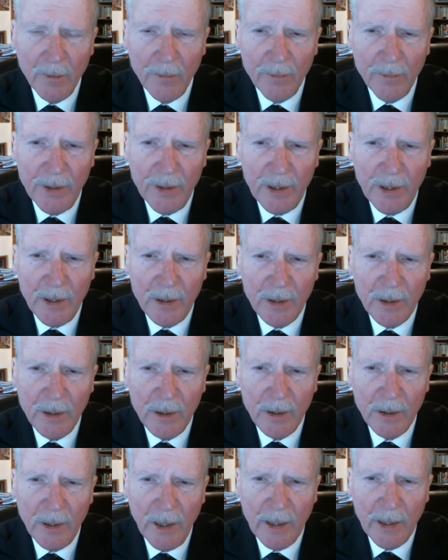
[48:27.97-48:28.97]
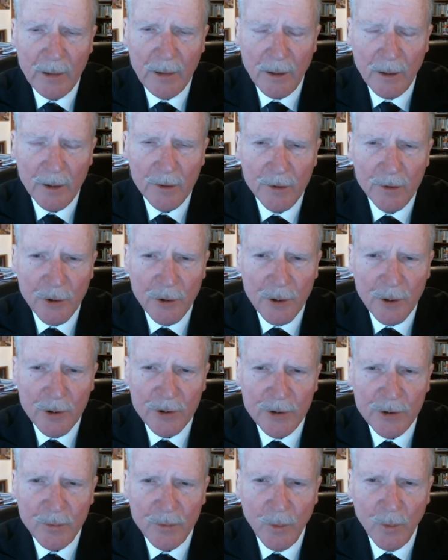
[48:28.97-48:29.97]
the Anglican
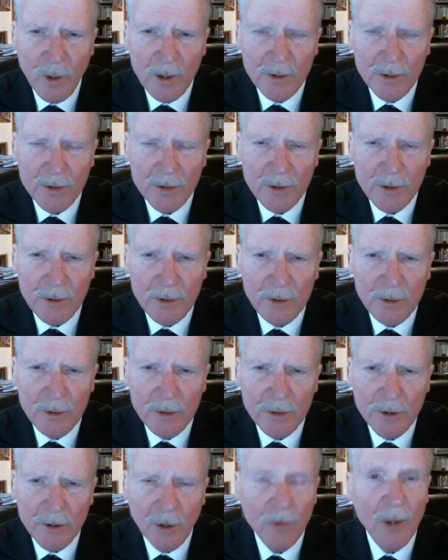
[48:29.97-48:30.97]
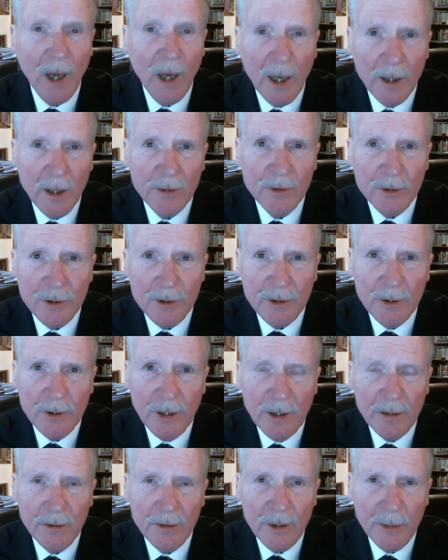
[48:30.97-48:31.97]
Church was so large
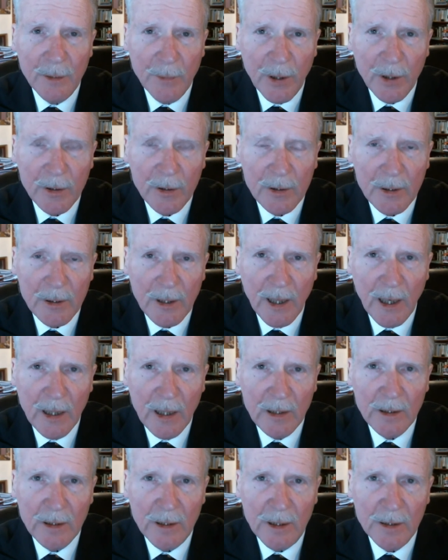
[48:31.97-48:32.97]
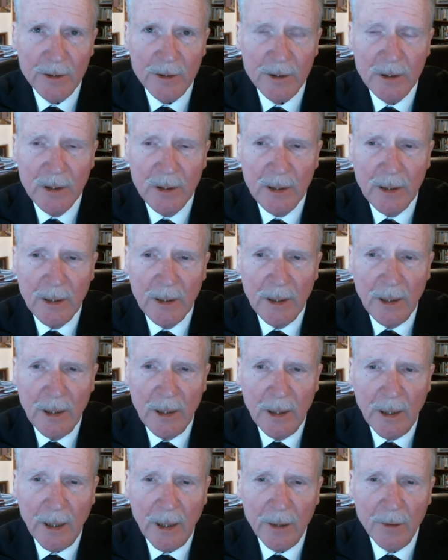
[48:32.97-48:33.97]
in the American colonies,
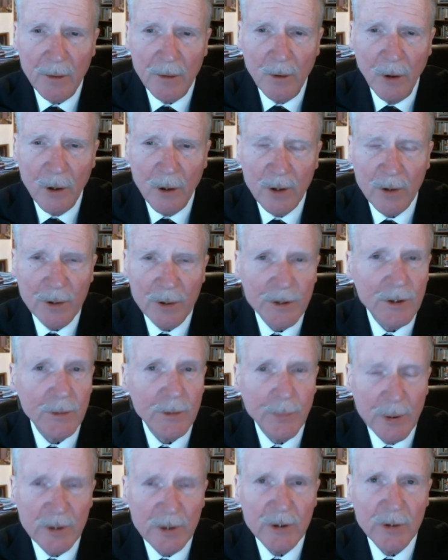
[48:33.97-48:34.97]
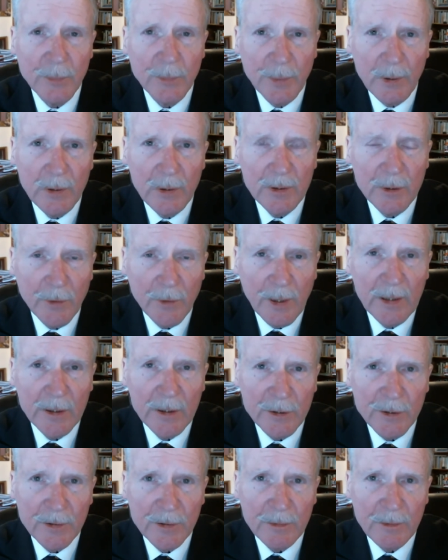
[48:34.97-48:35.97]
and Hooker is the principal and
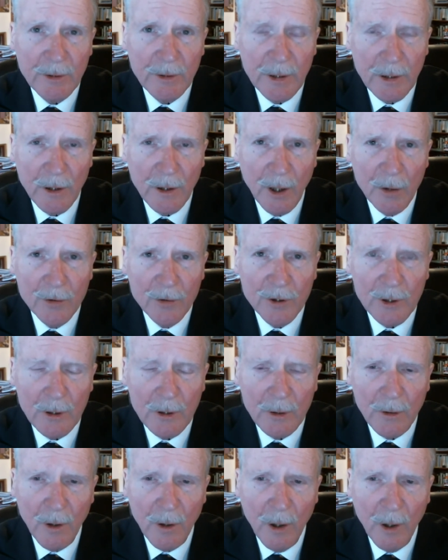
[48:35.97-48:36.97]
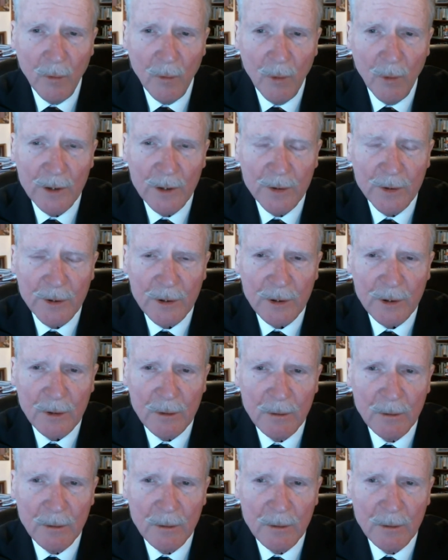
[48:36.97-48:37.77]
greatest theologian, was